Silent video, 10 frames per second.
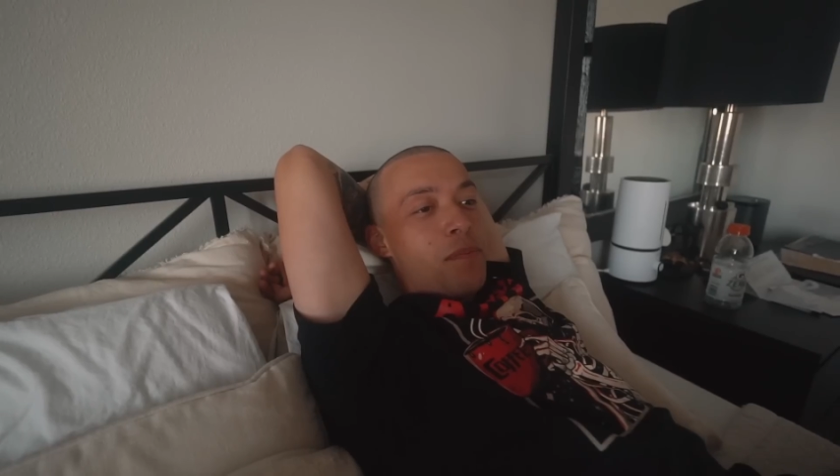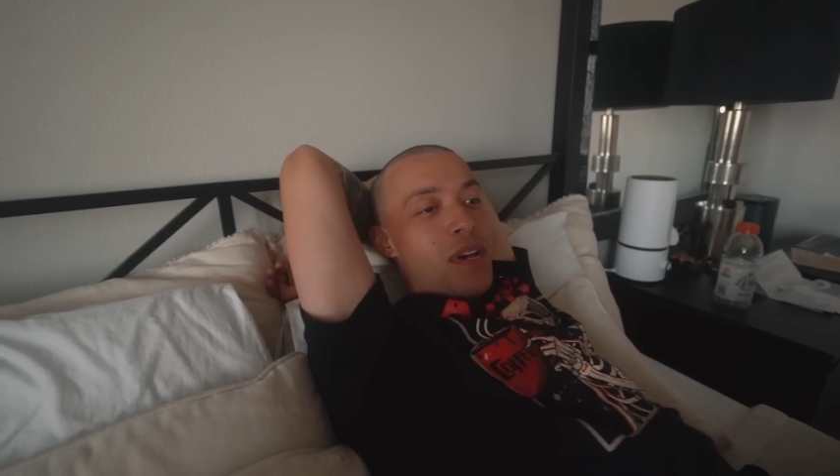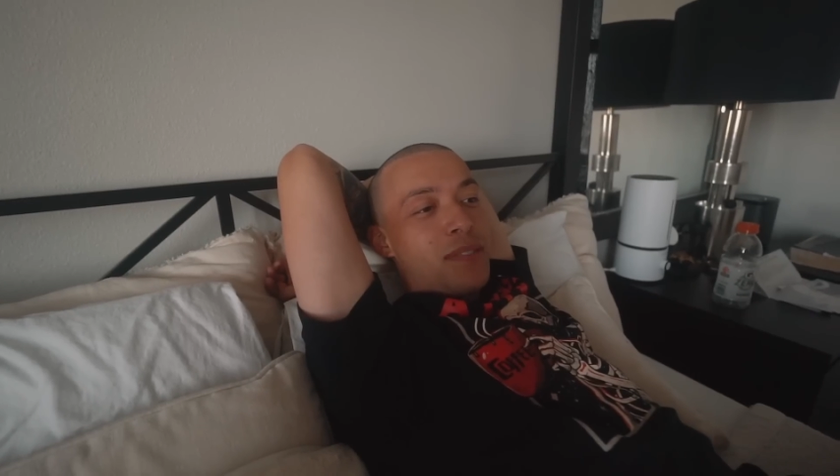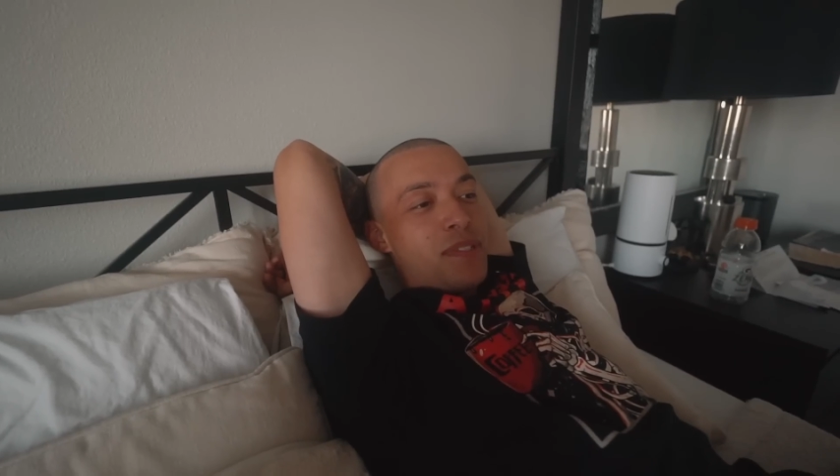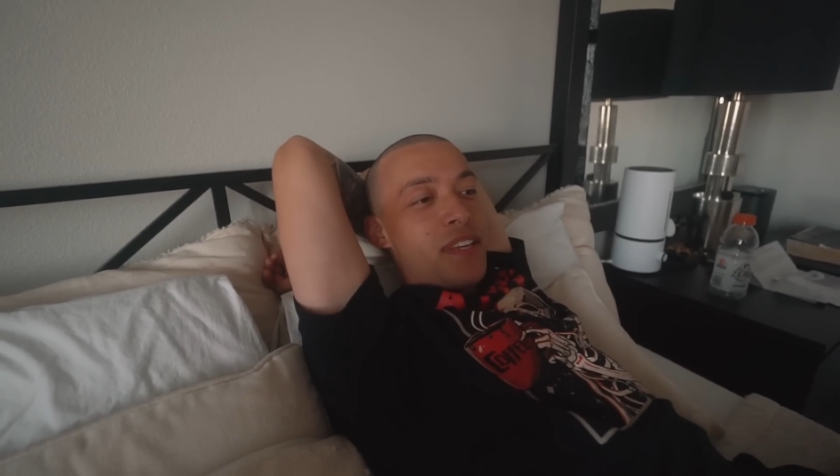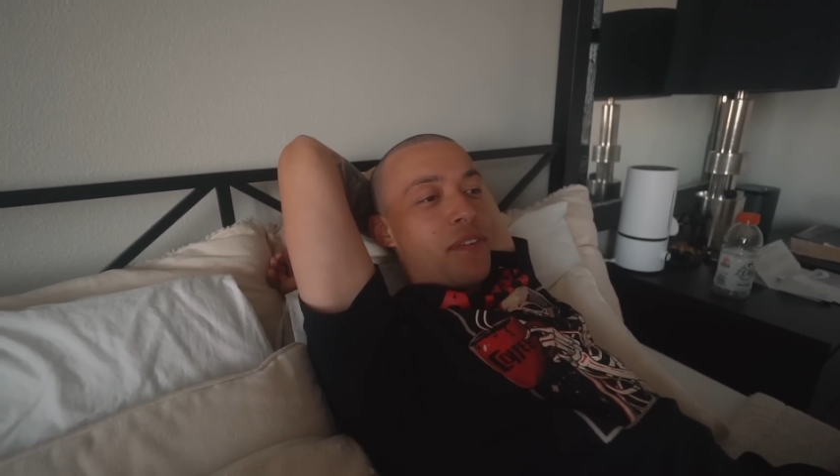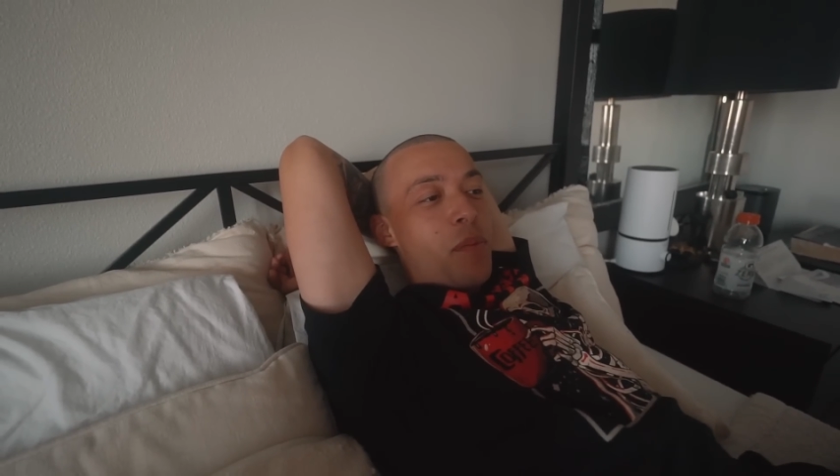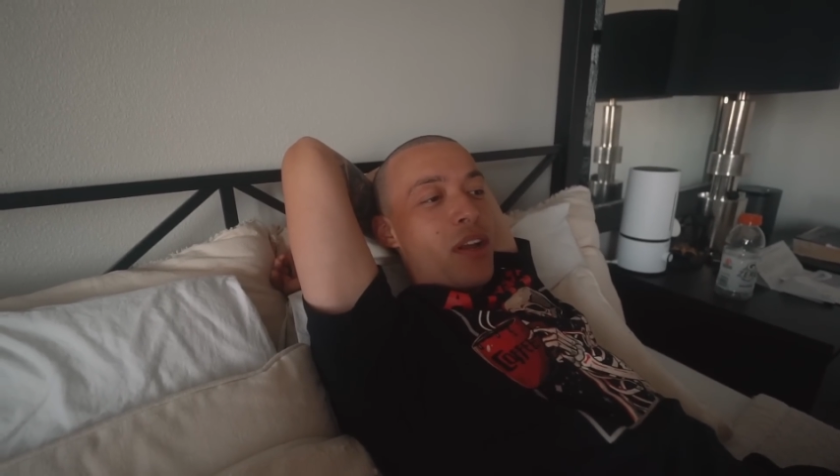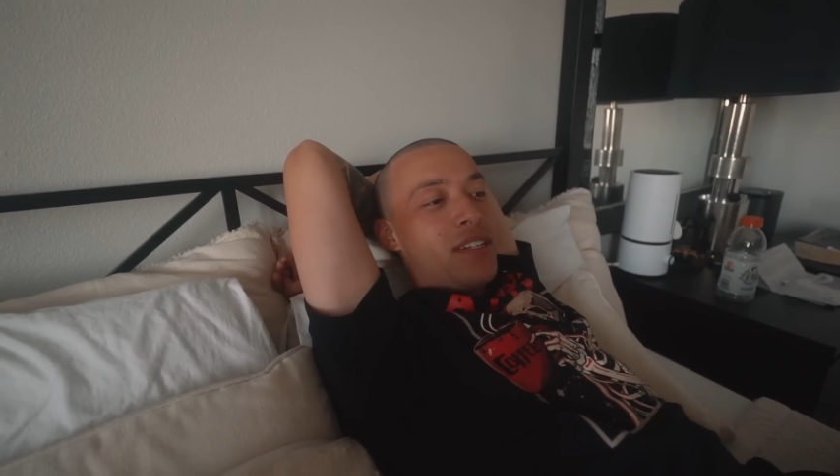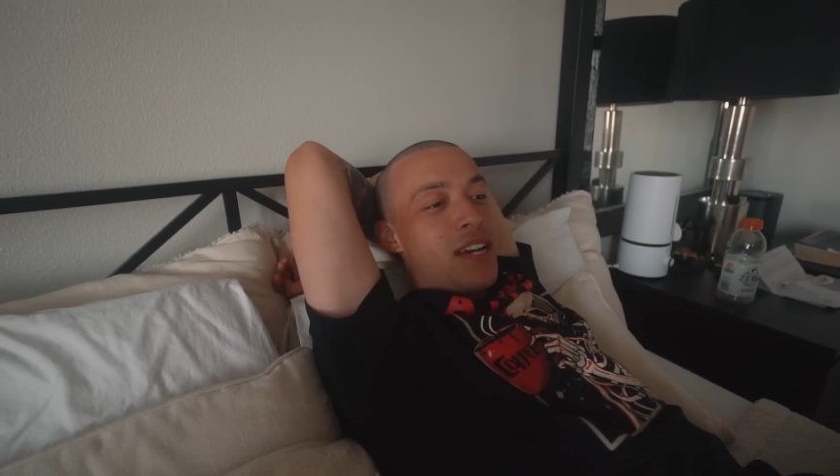my specific
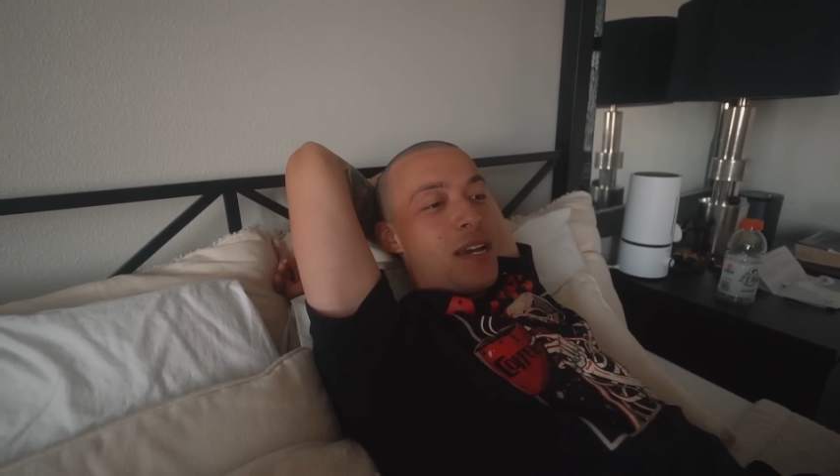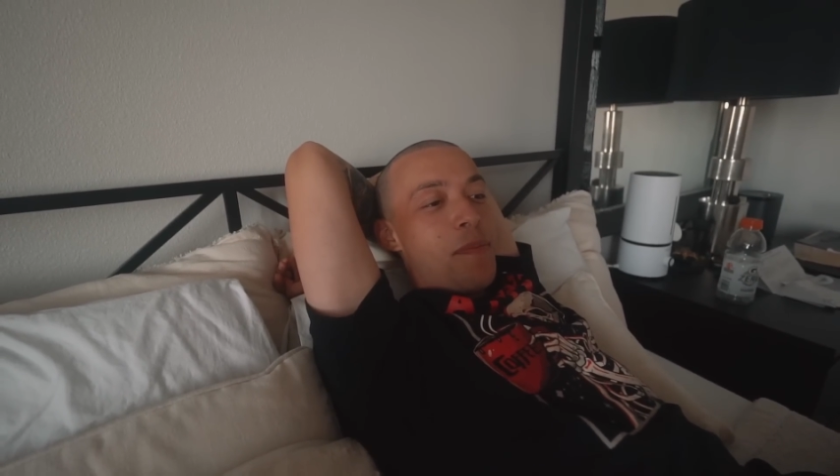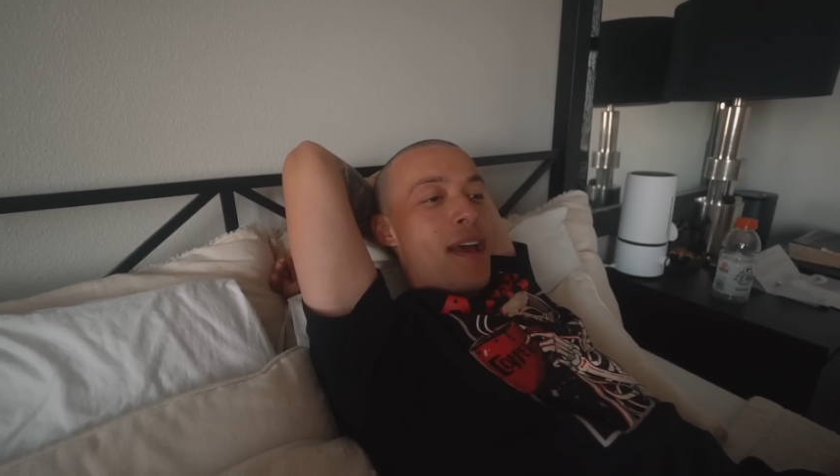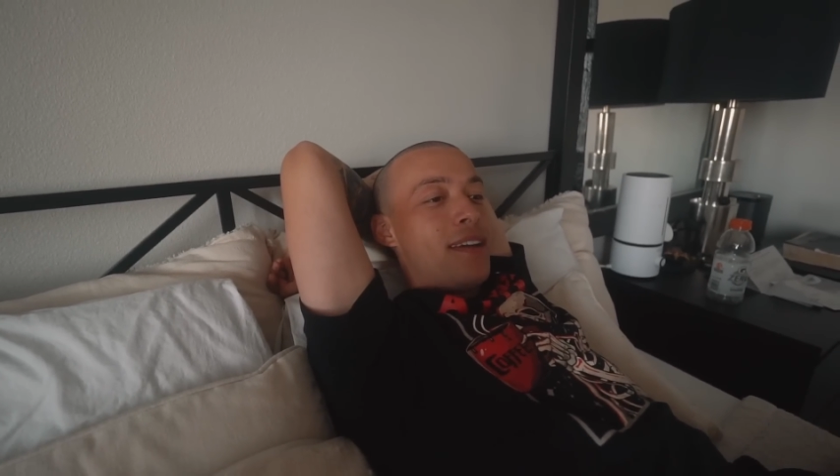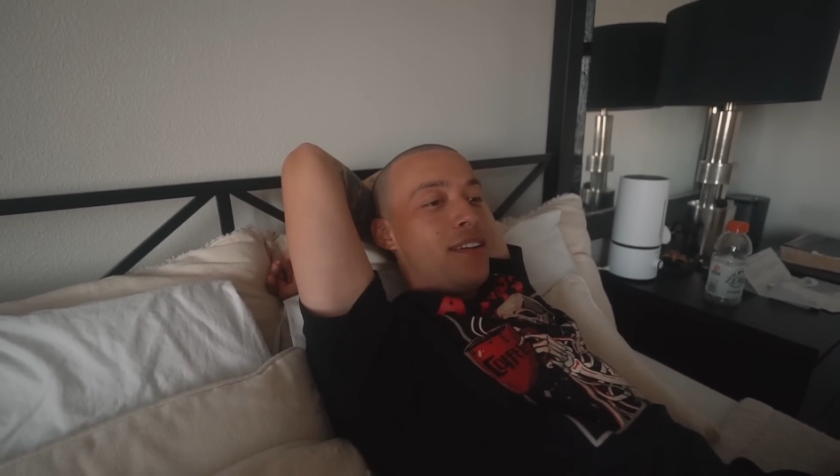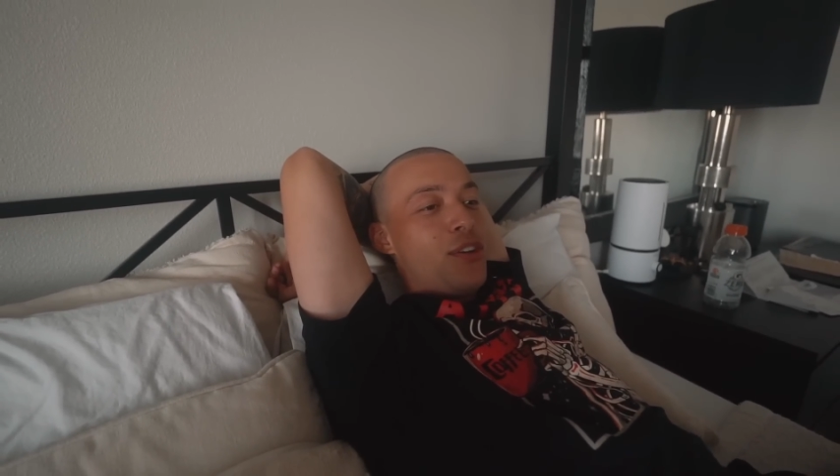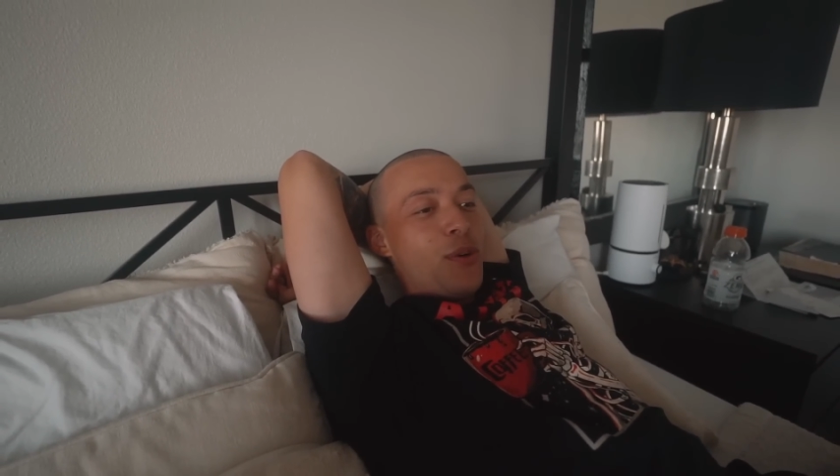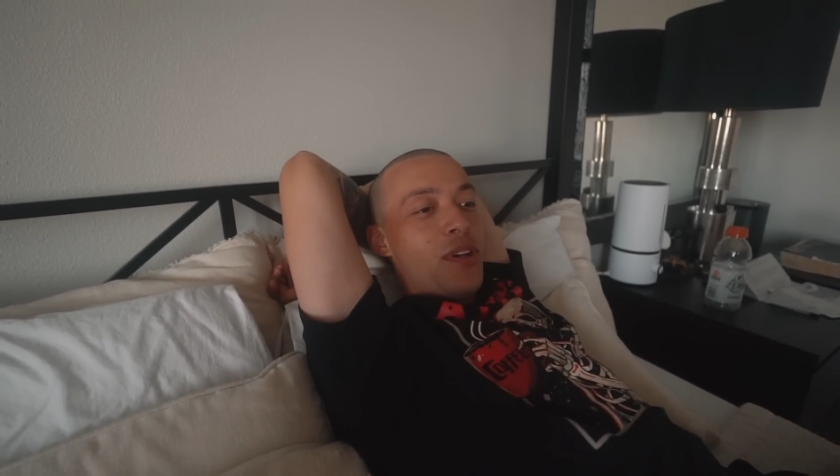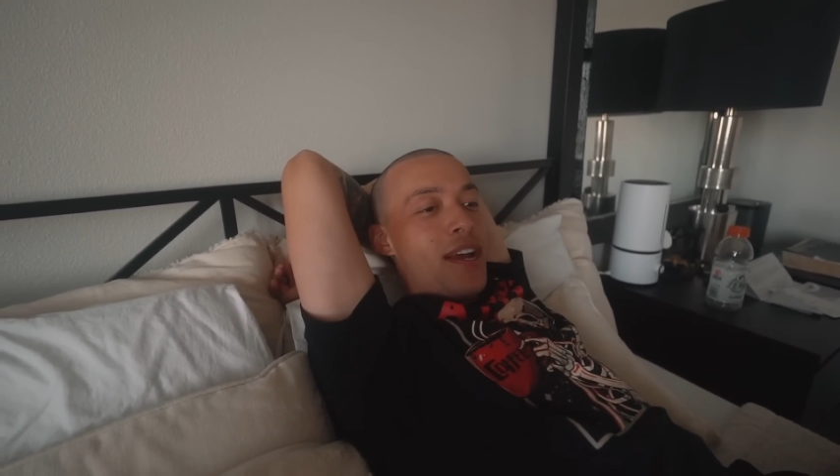body type, I can do it.